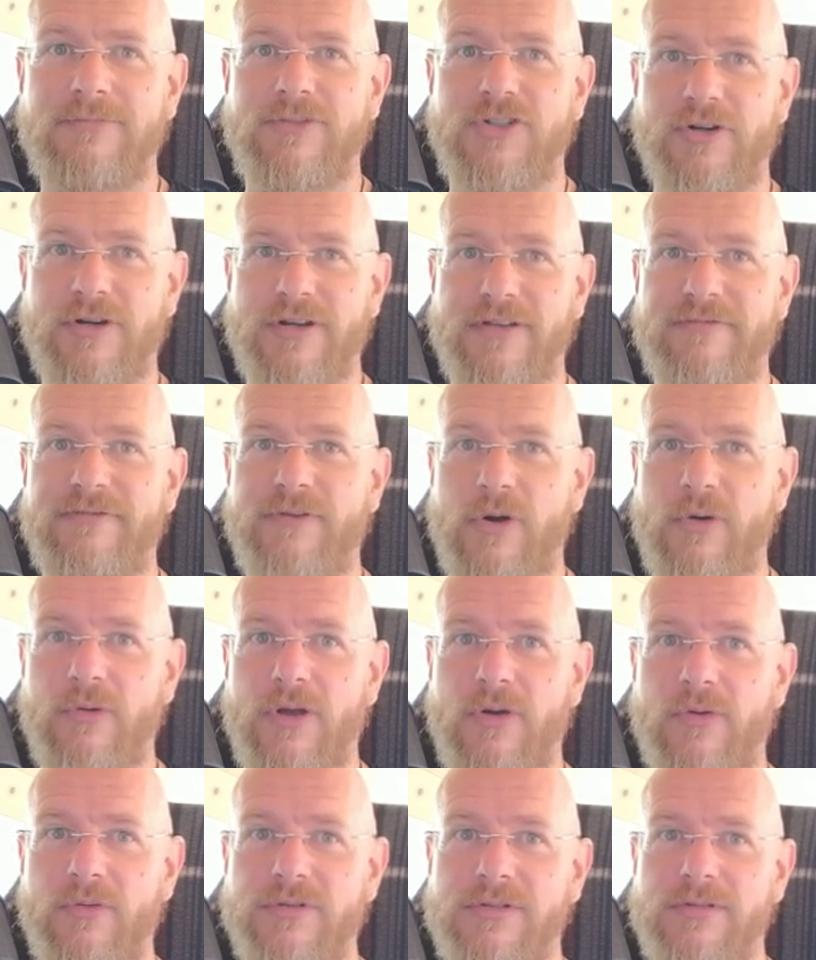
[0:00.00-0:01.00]
dirty
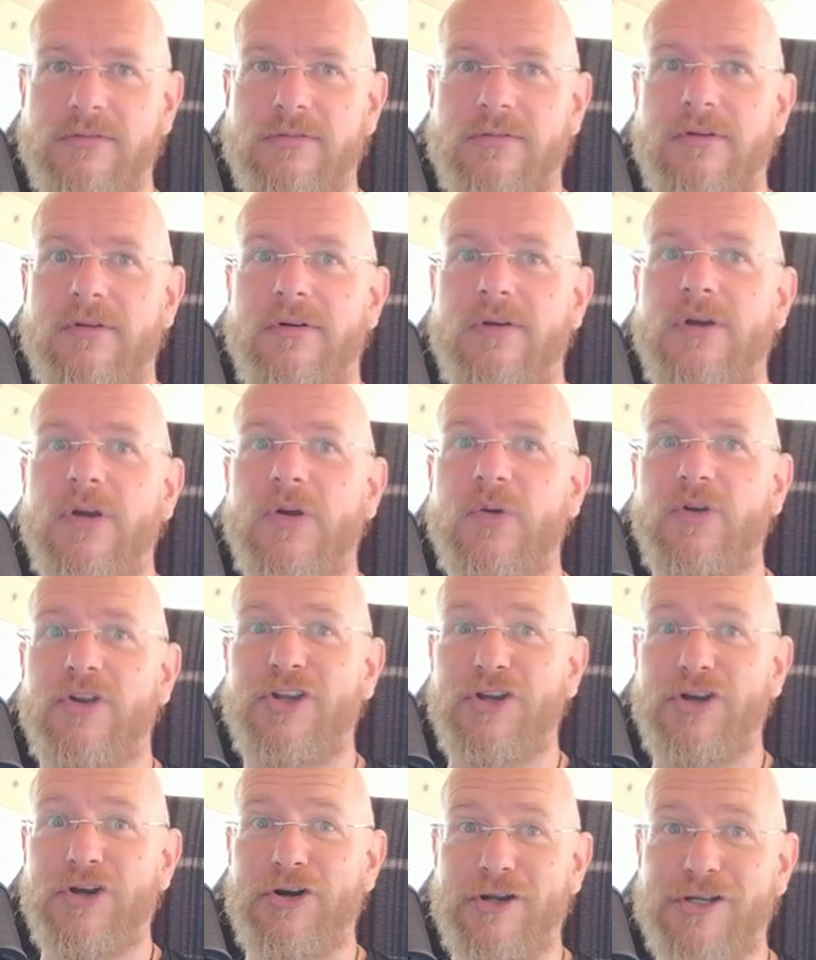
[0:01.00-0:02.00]
photos.
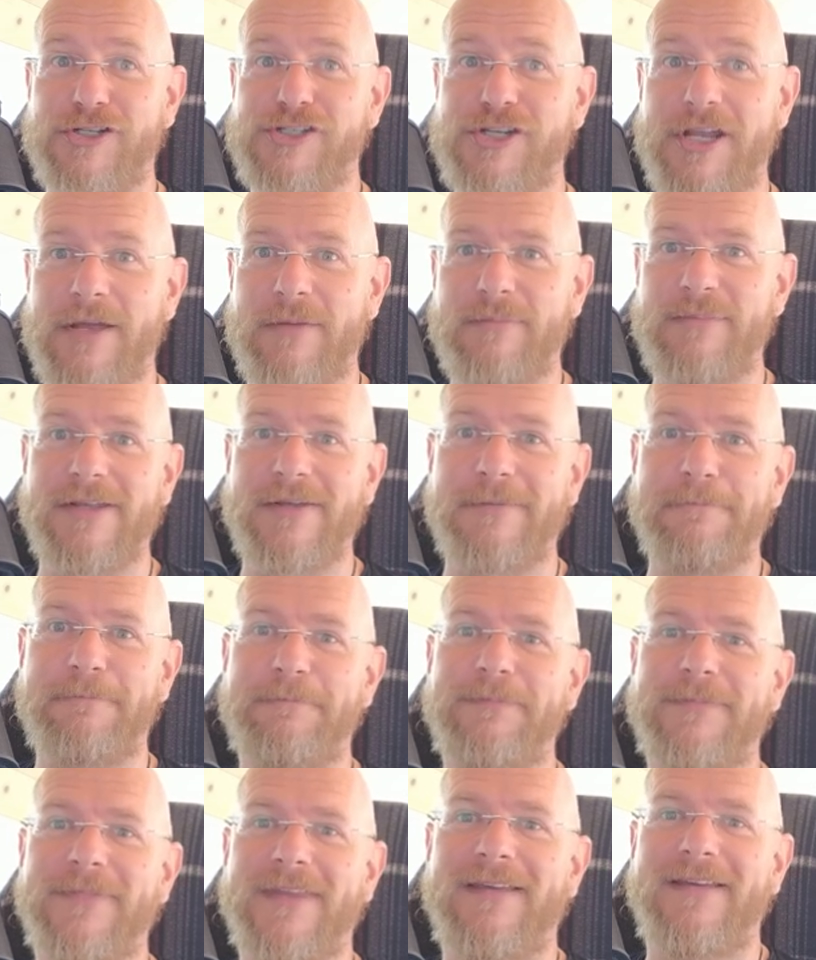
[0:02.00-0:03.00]
You're a champion.
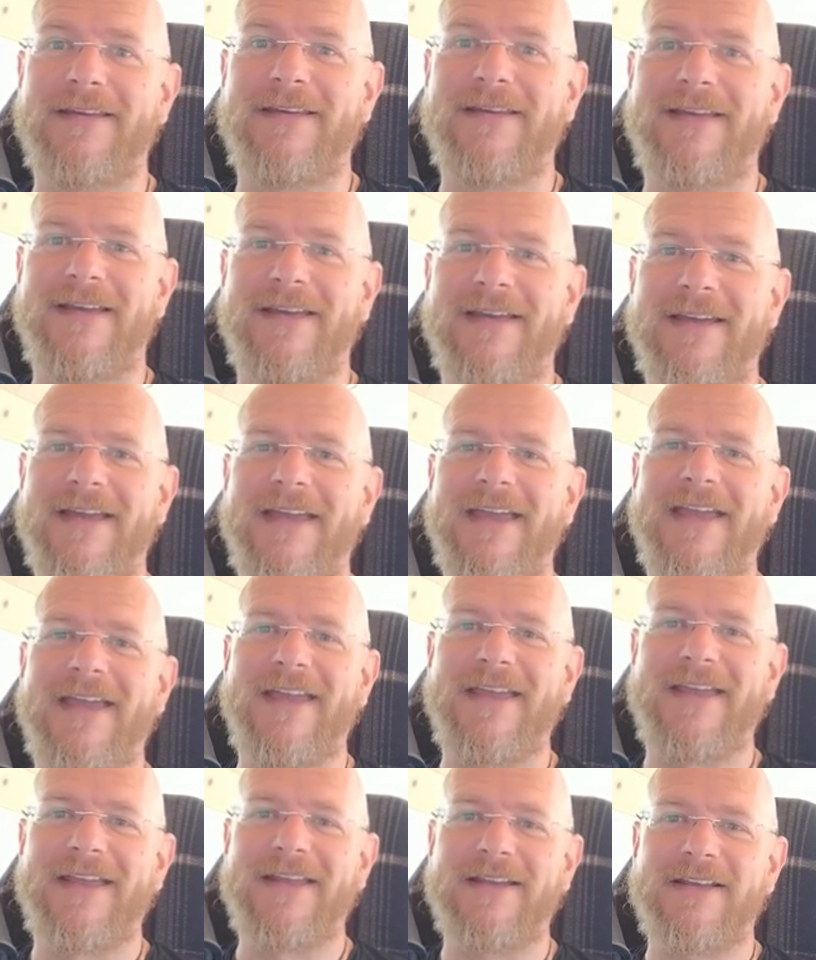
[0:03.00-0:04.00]

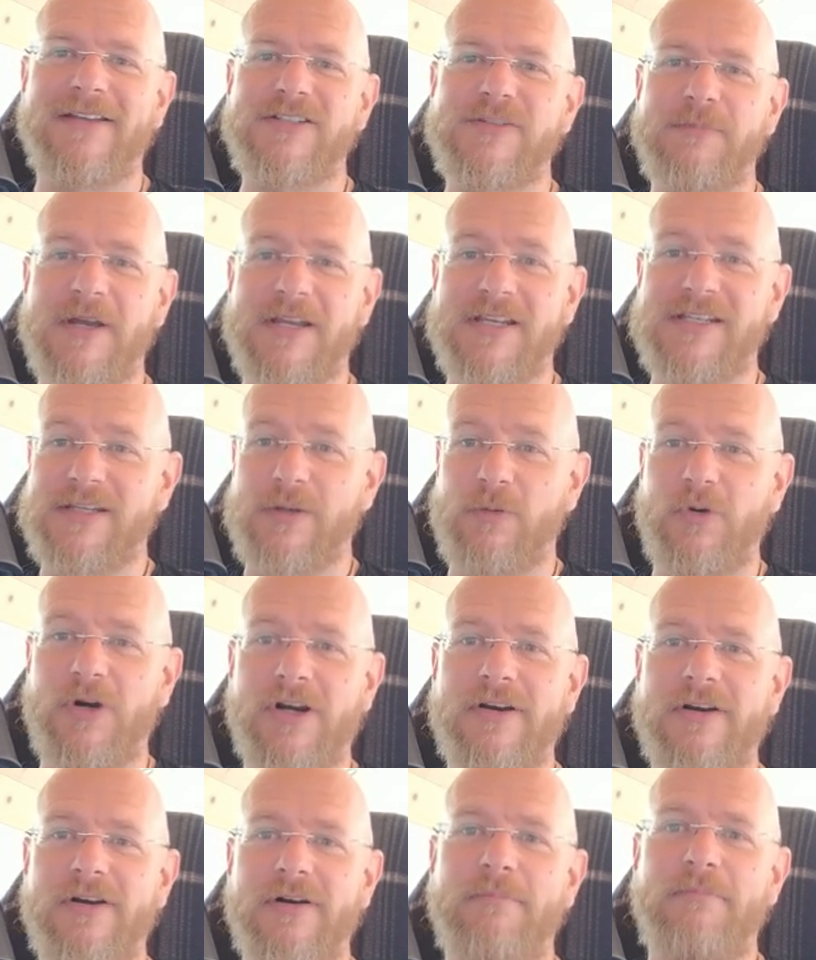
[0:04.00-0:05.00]
A spicy
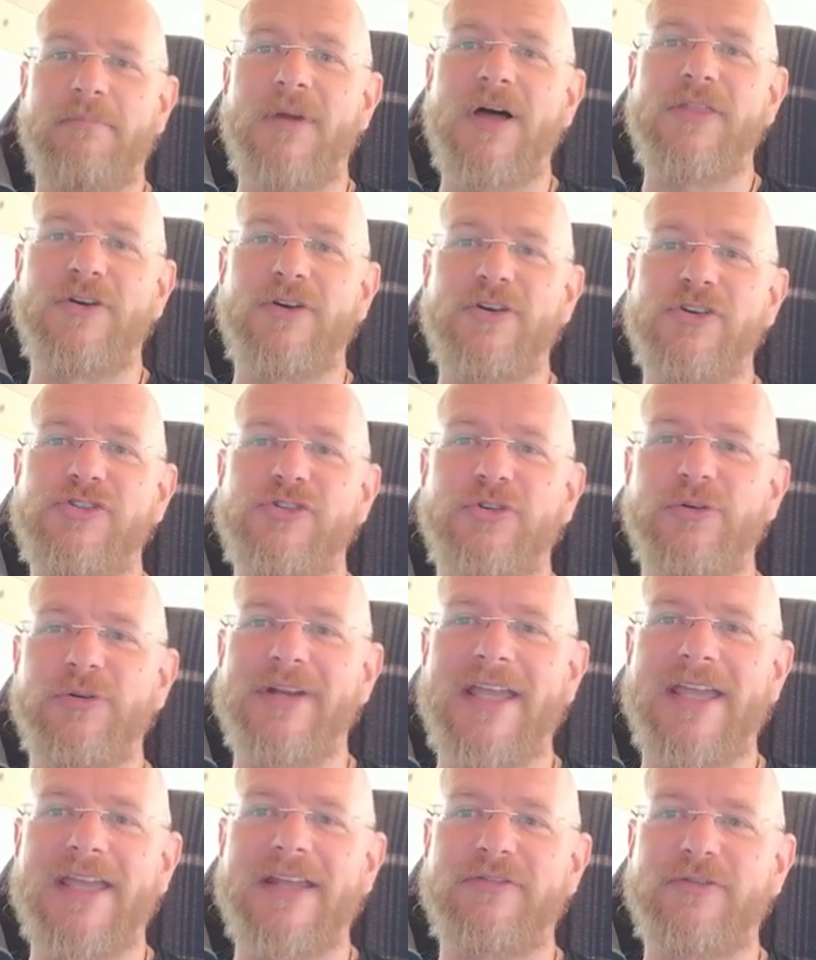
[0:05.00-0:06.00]
worker mother drew
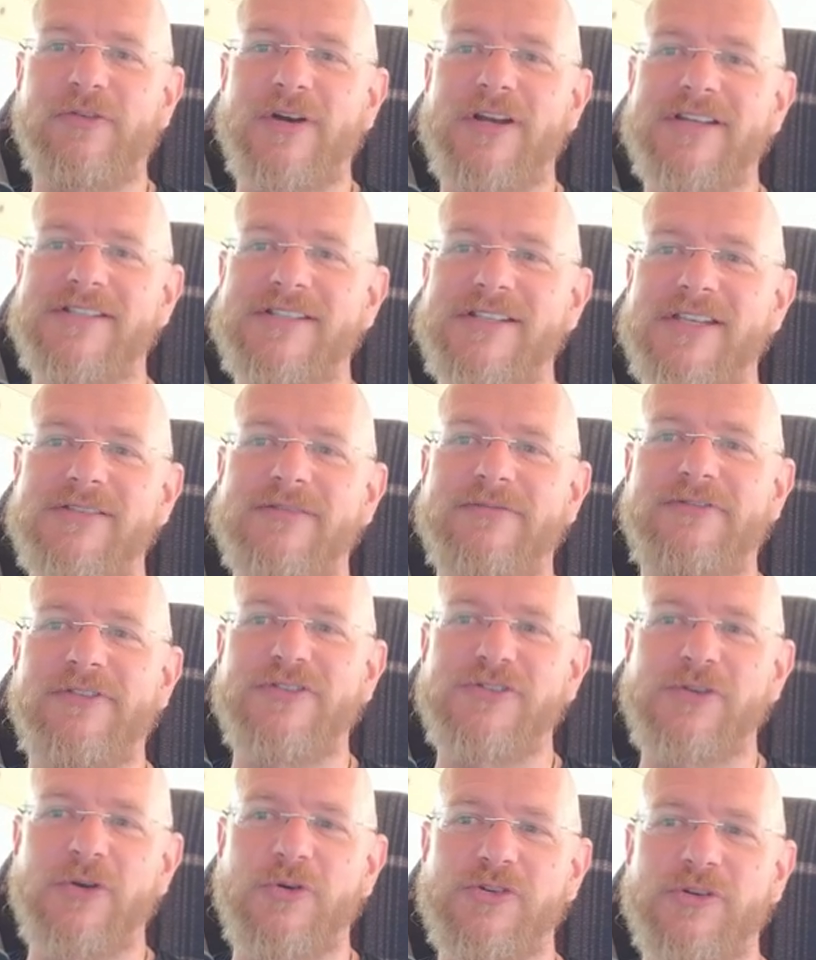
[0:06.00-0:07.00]
negative criticism for
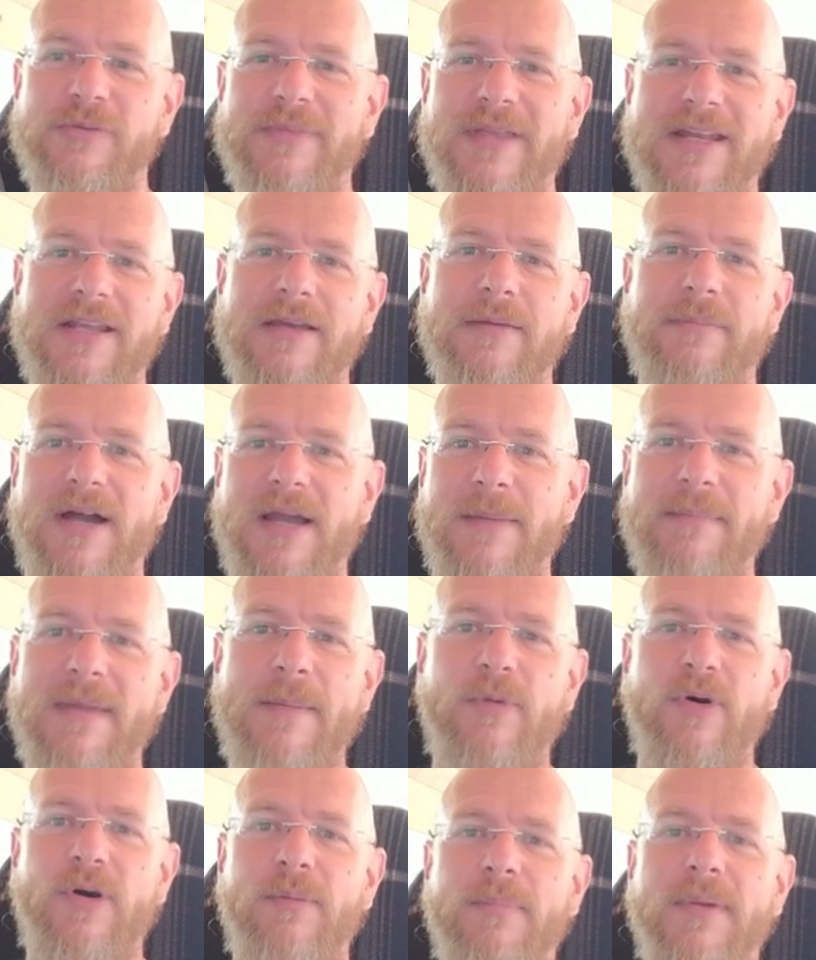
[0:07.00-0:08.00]
social media by
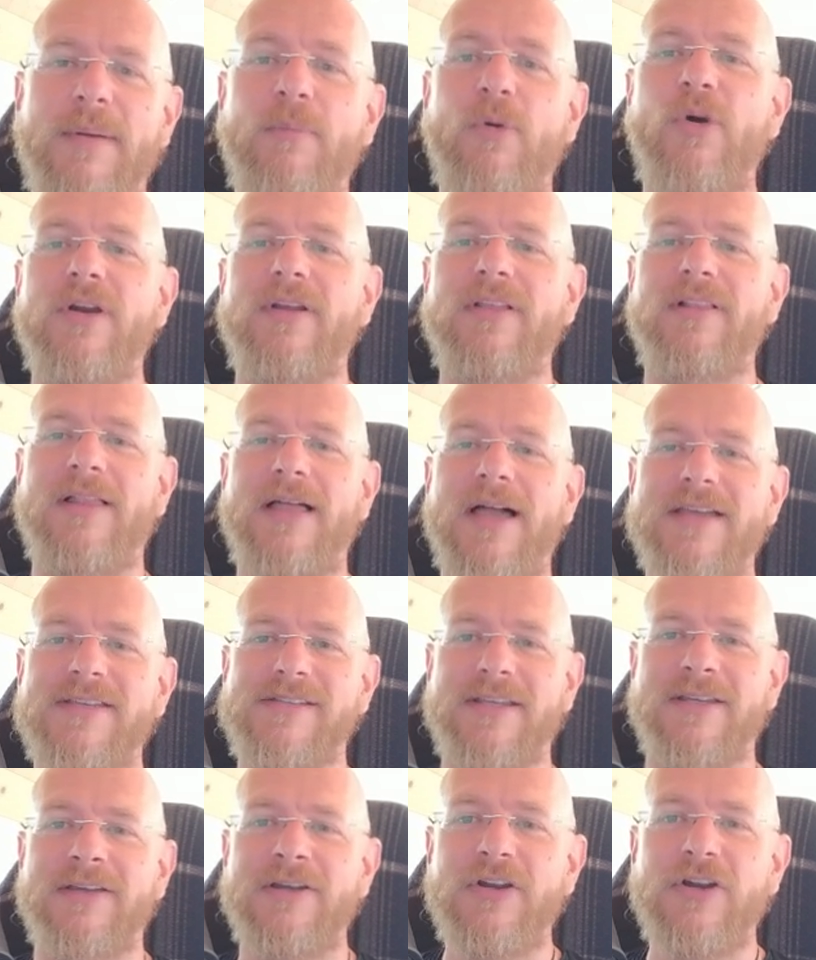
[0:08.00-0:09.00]

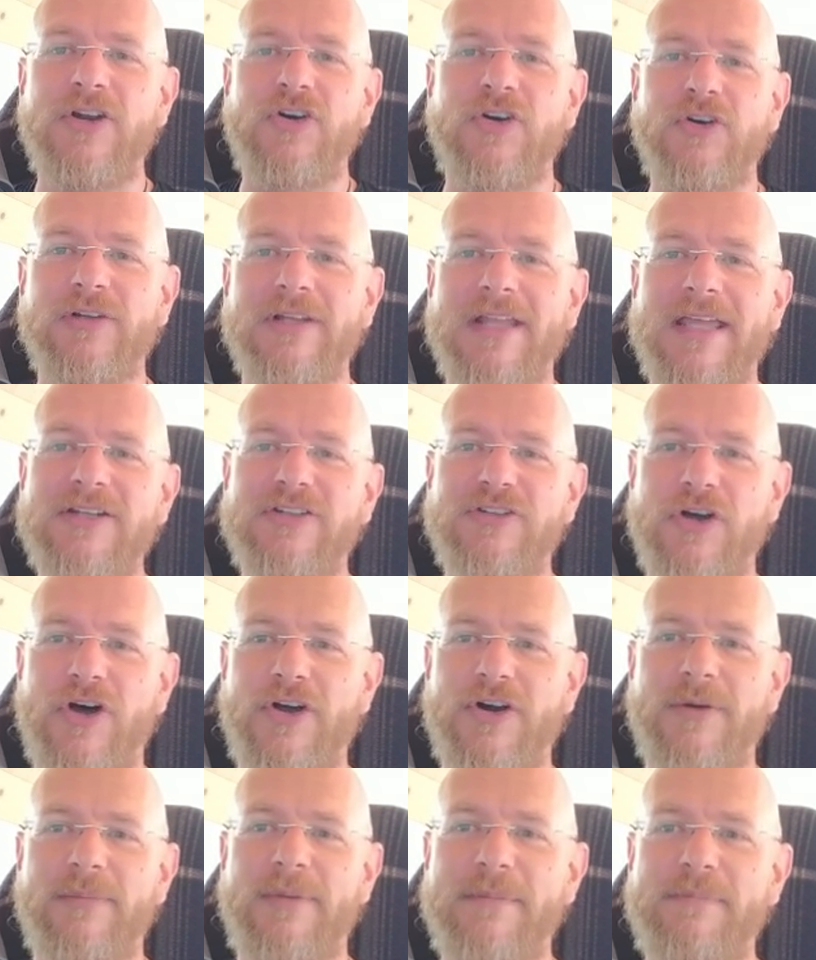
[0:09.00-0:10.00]
memorializing her late
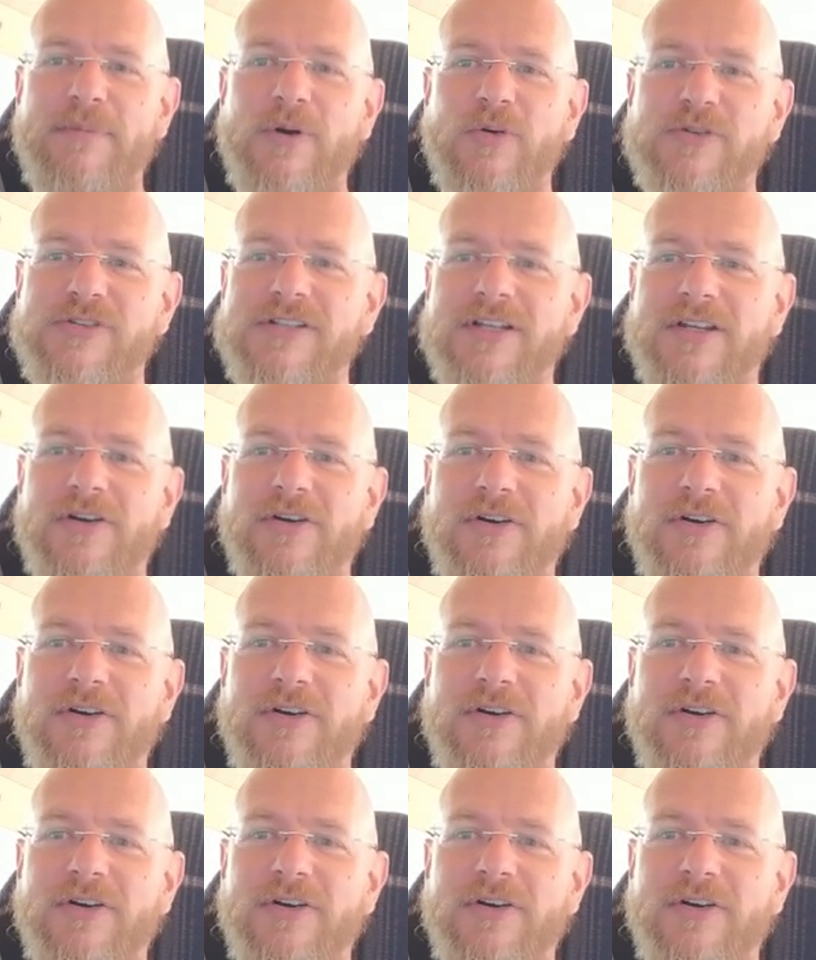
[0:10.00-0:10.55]
daughter by posting